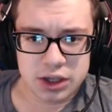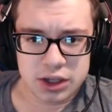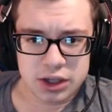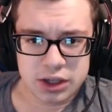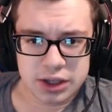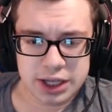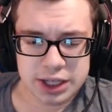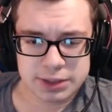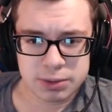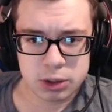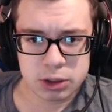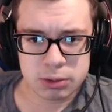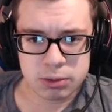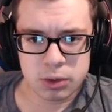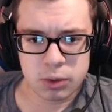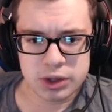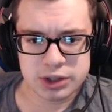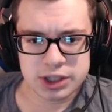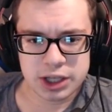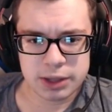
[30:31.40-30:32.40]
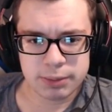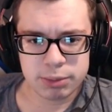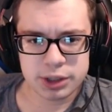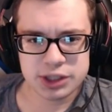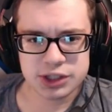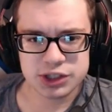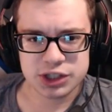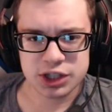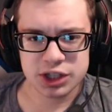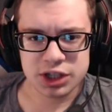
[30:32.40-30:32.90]
last Pokemon was that
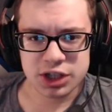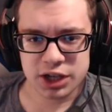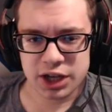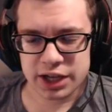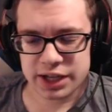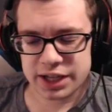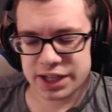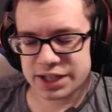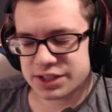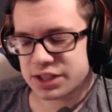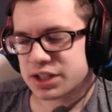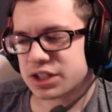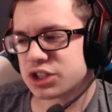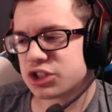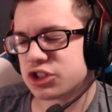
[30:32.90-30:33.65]
Blaziken, and I guess he didn't